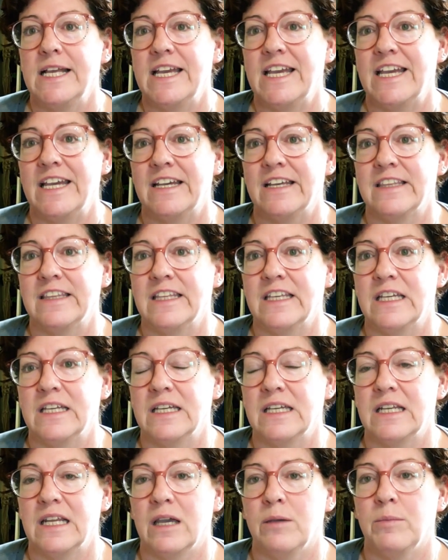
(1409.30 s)
and
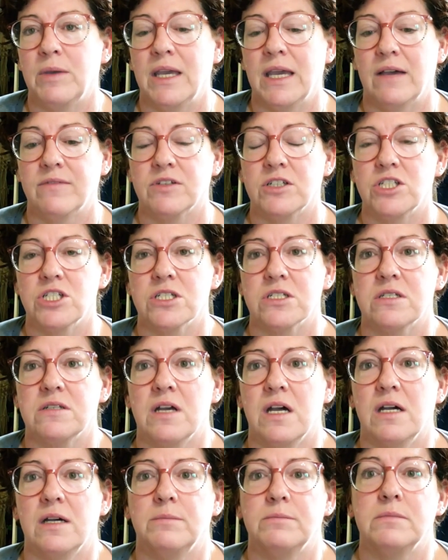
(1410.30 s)
then I may have to just
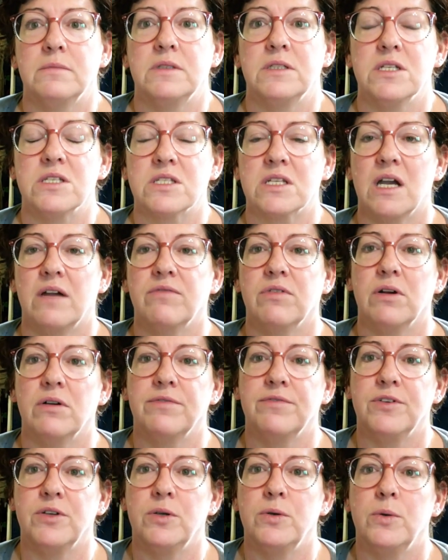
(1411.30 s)
discover a
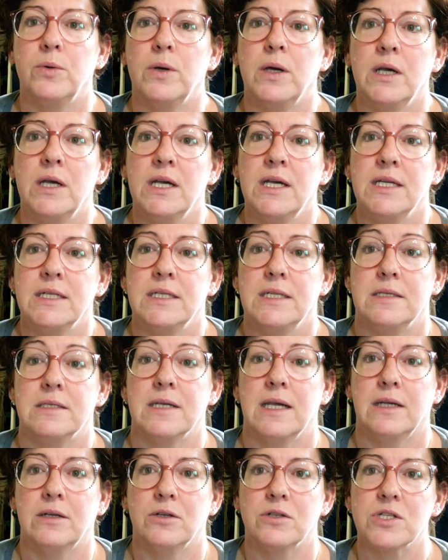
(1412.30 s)
few
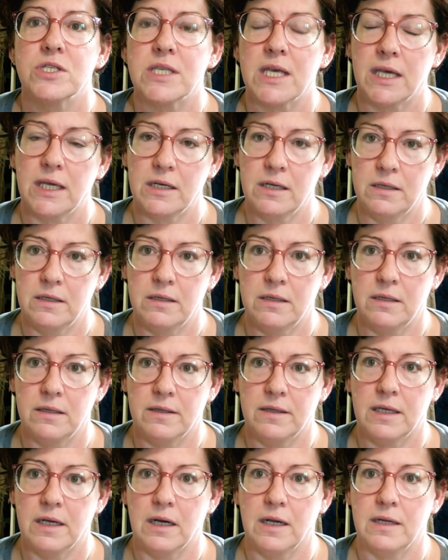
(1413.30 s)
designers that
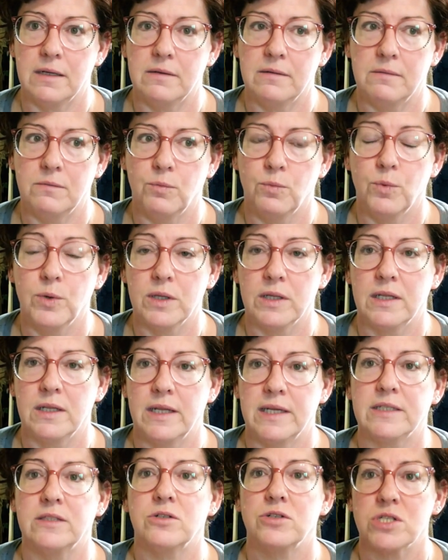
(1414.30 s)
I really
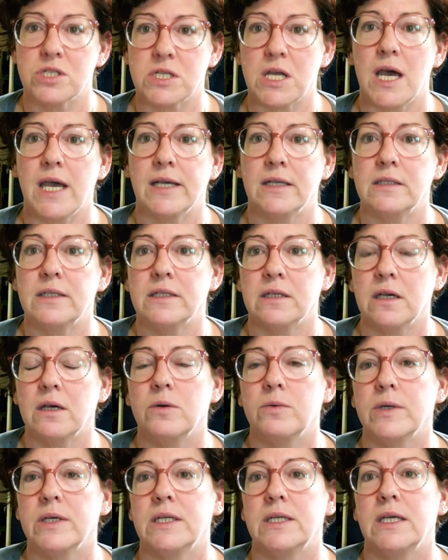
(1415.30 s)
like their style and go
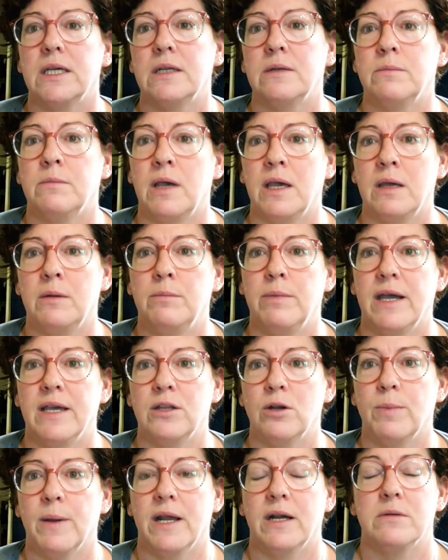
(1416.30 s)
in and buy their
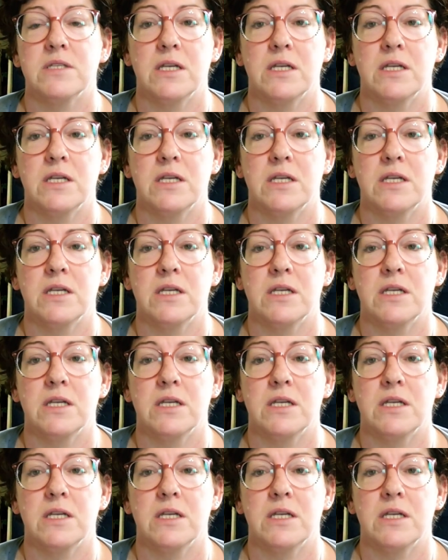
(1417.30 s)
patterns.